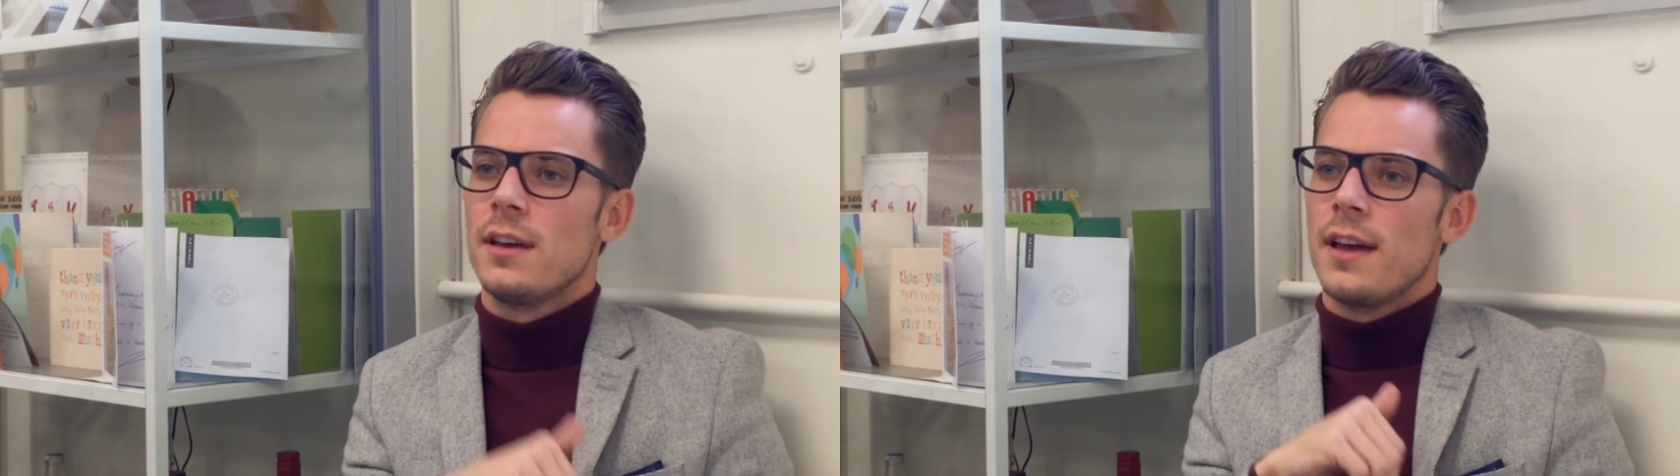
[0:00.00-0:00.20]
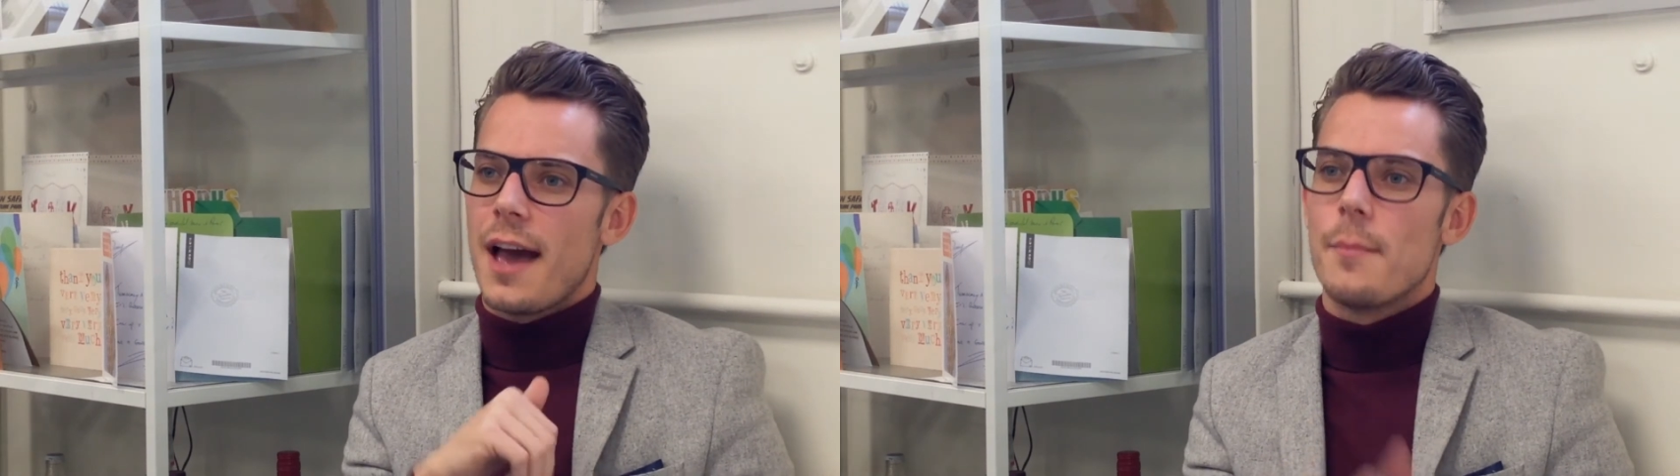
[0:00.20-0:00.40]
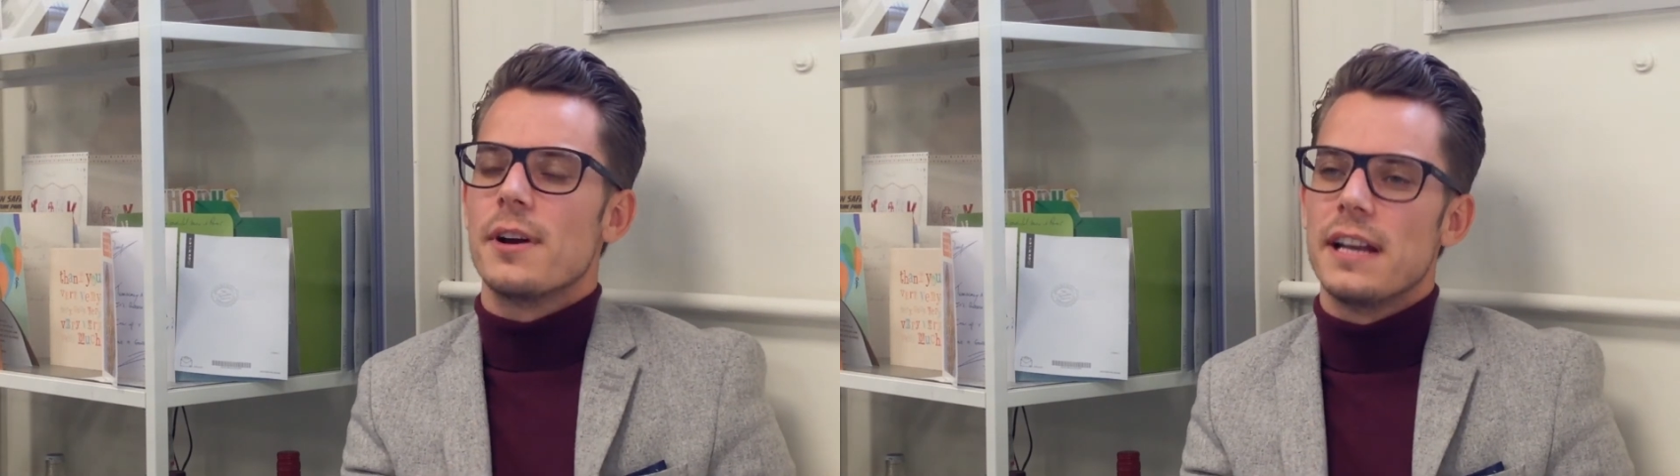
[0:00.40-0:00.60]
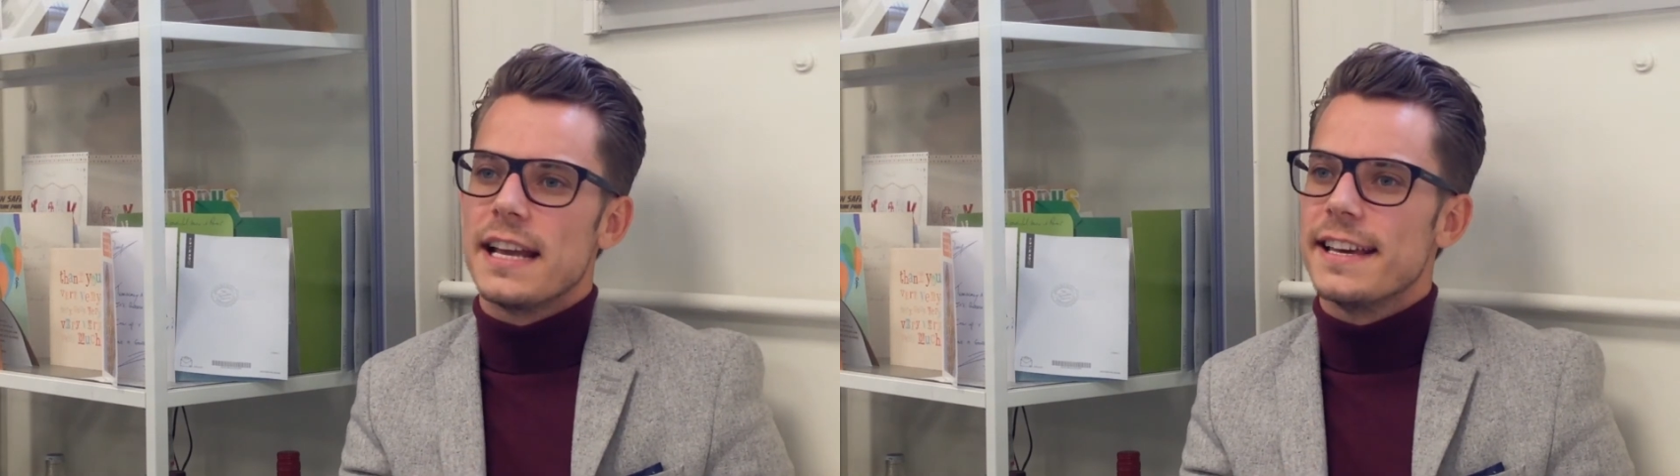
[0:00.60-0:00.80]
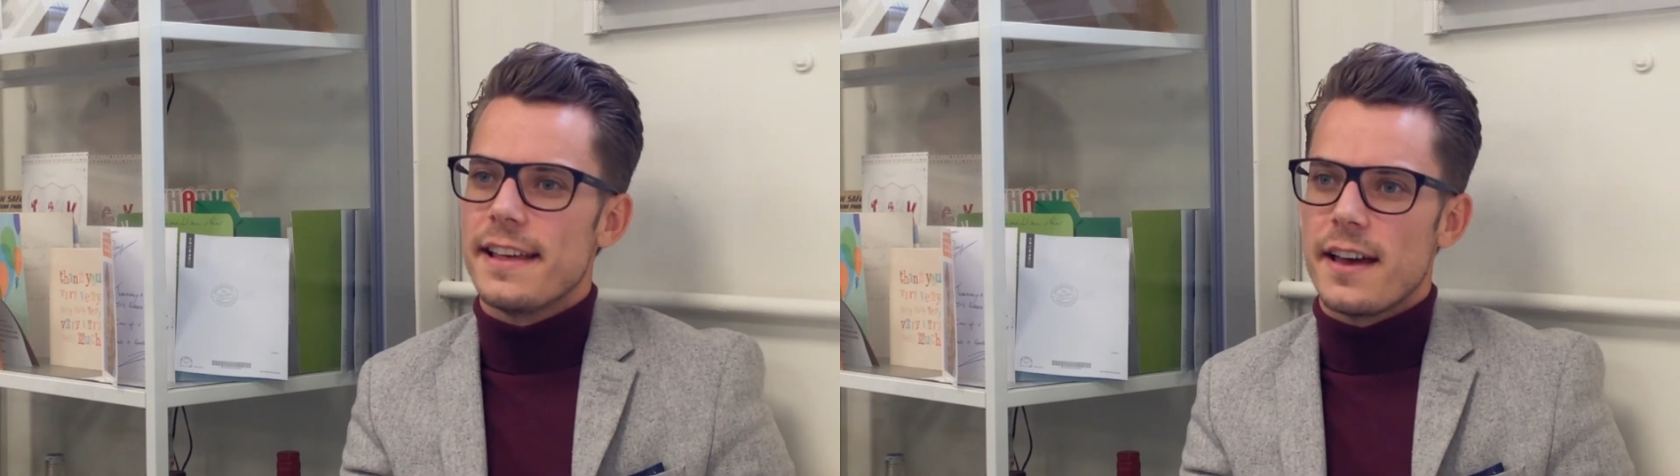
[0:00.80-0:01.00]
How am I going to
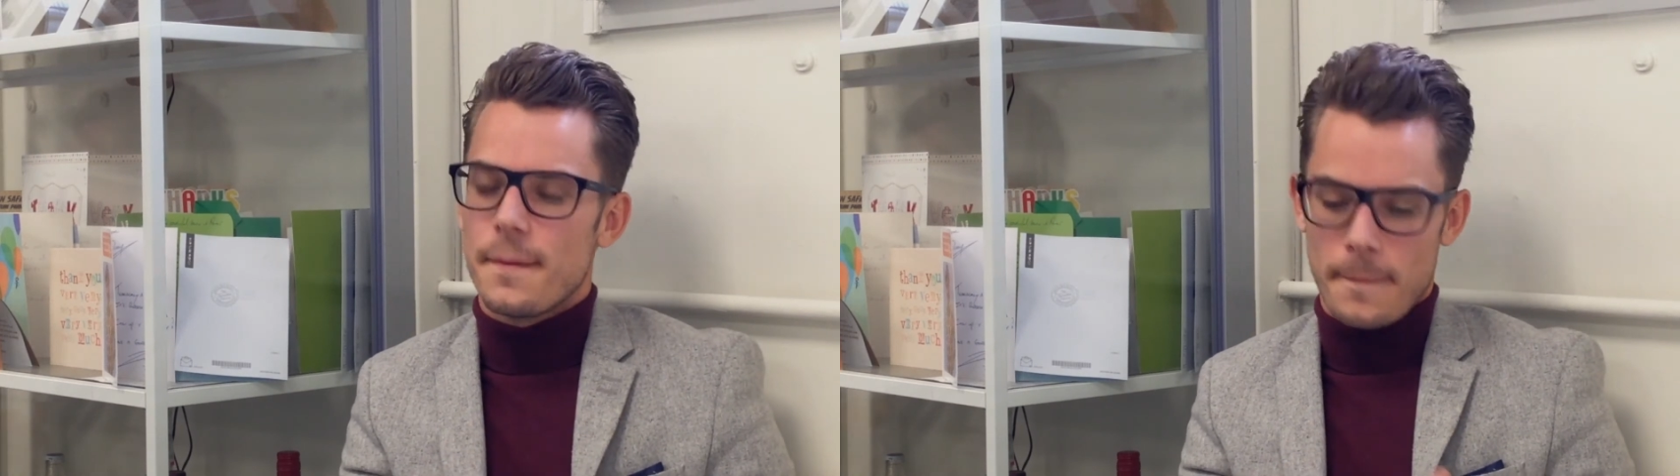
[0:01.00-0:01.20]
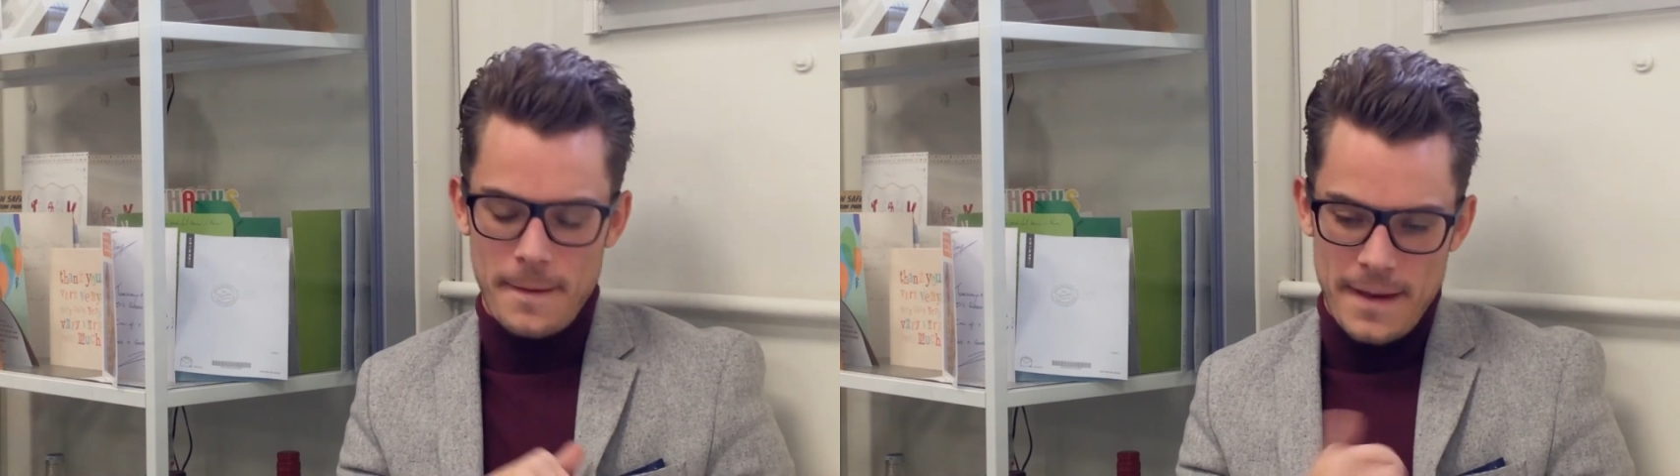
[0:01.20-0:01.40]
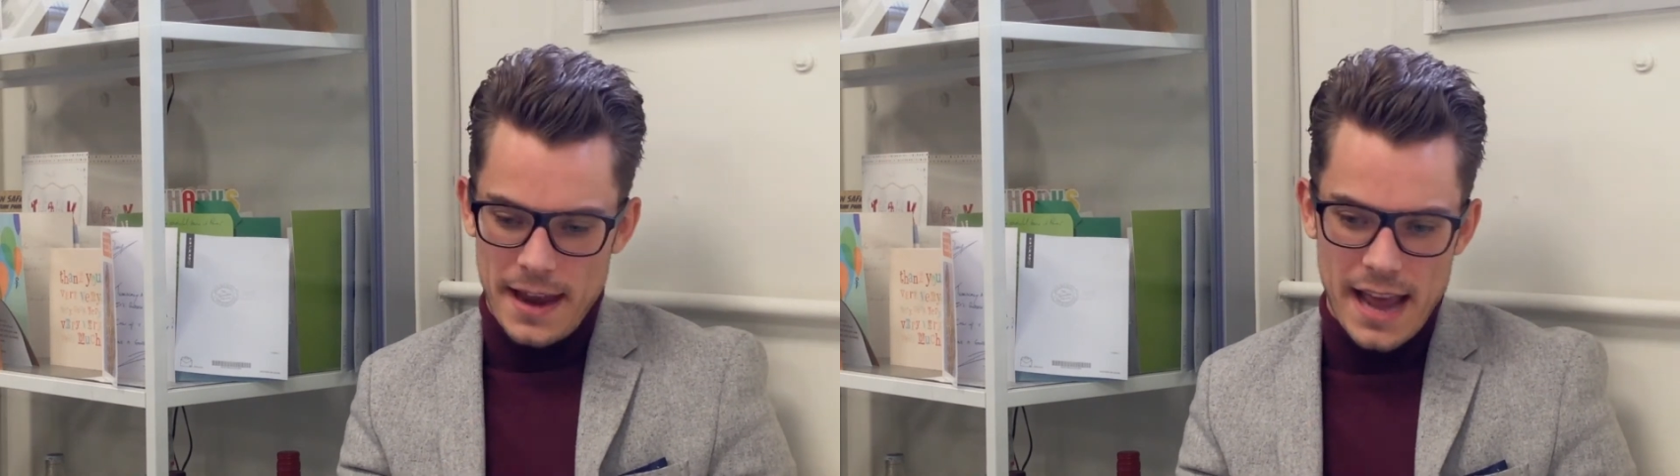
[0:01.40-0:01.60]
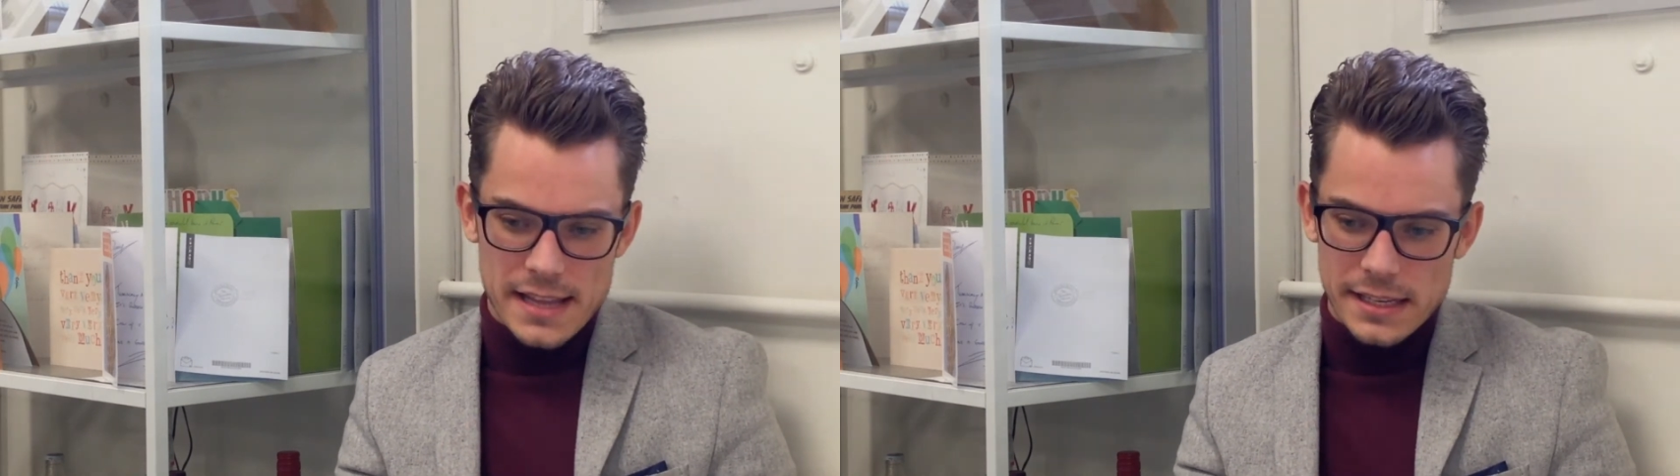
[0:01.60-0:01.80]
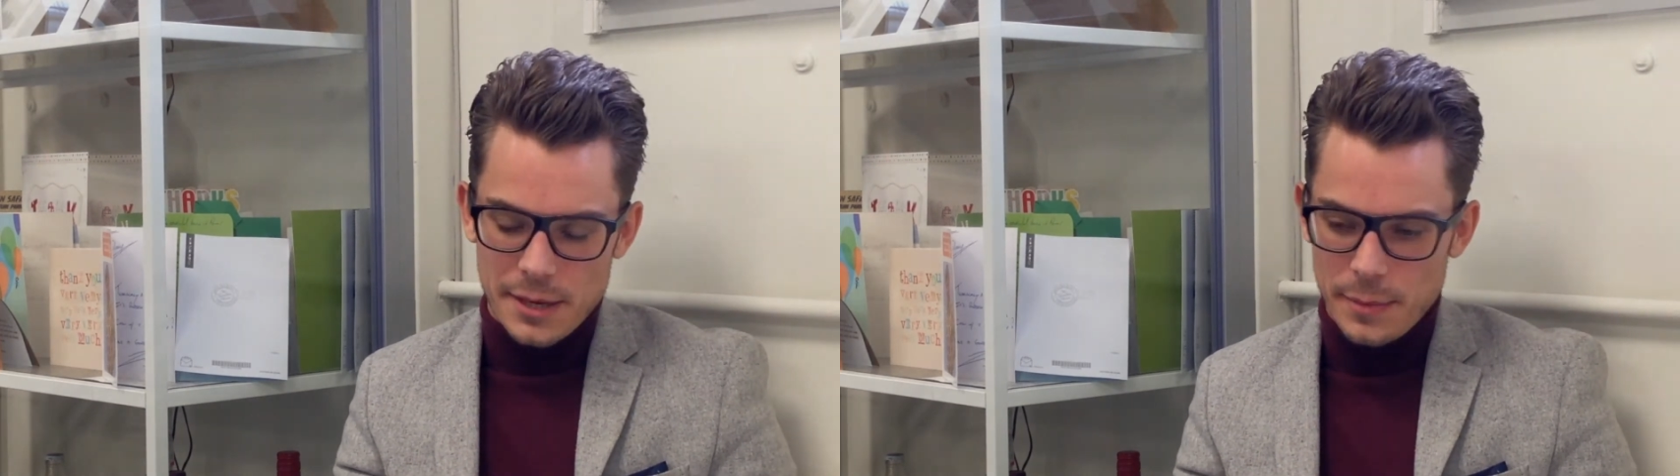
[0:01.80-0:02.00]
get there? And it ended up